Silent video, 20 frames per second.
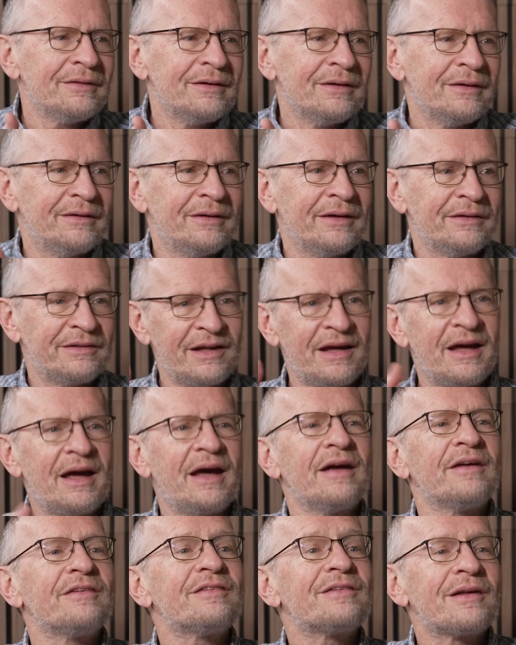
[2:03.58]
a
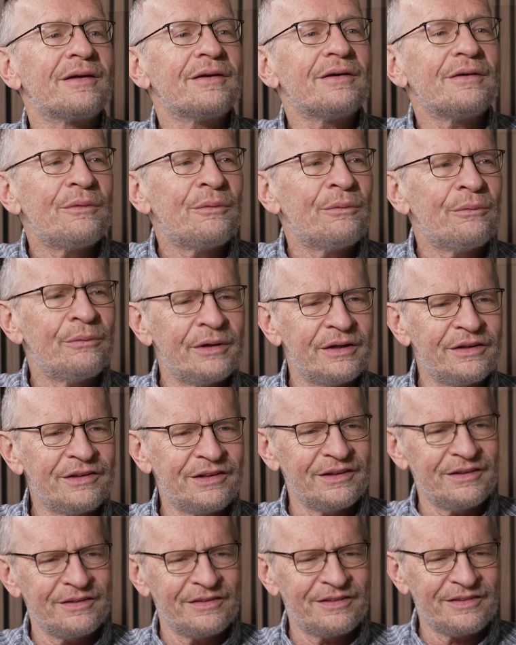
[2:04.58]
task,
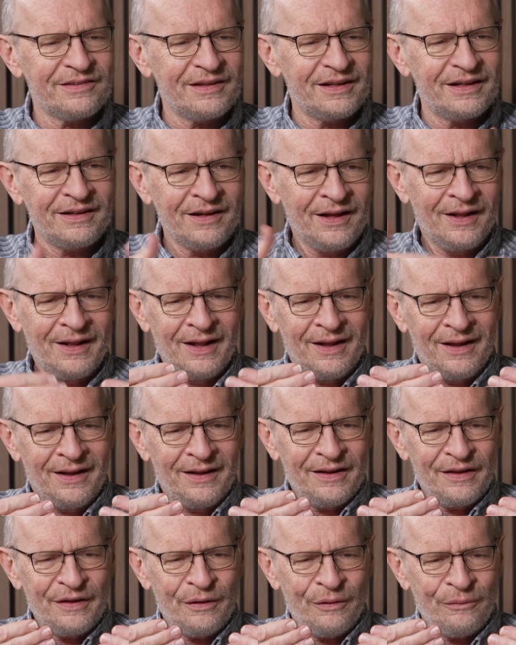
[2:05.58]
which is that
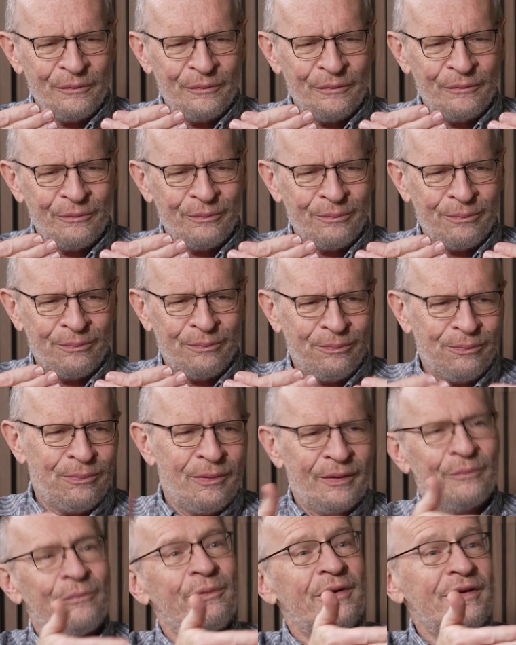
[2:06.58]

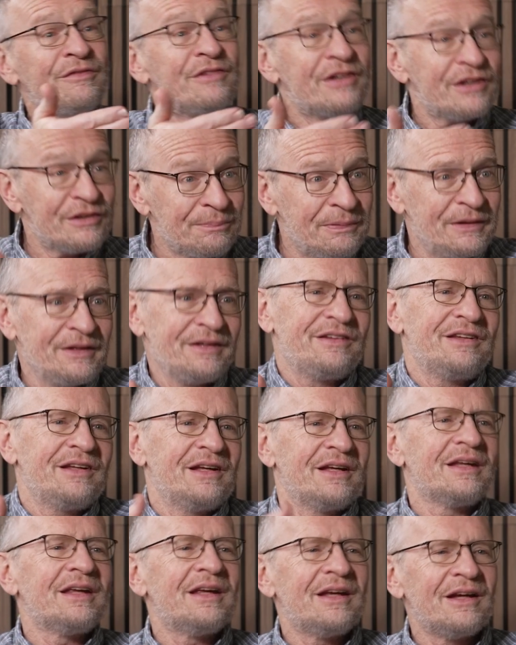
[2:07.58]
what we've just been
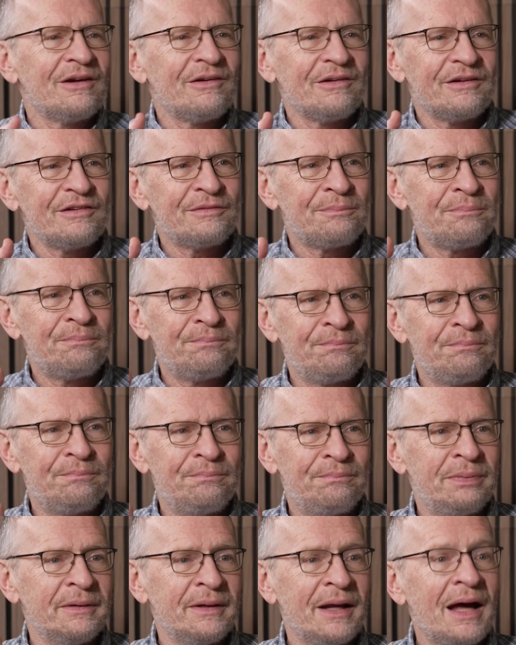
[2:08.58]
saying here has
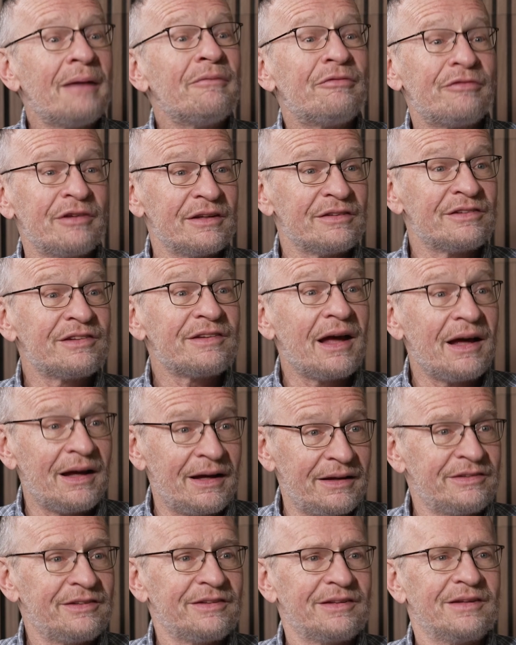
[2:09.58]
been obvious to
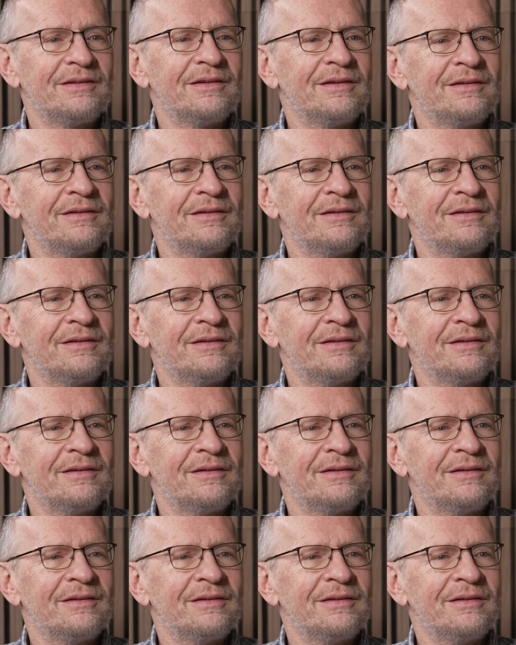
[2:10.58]
us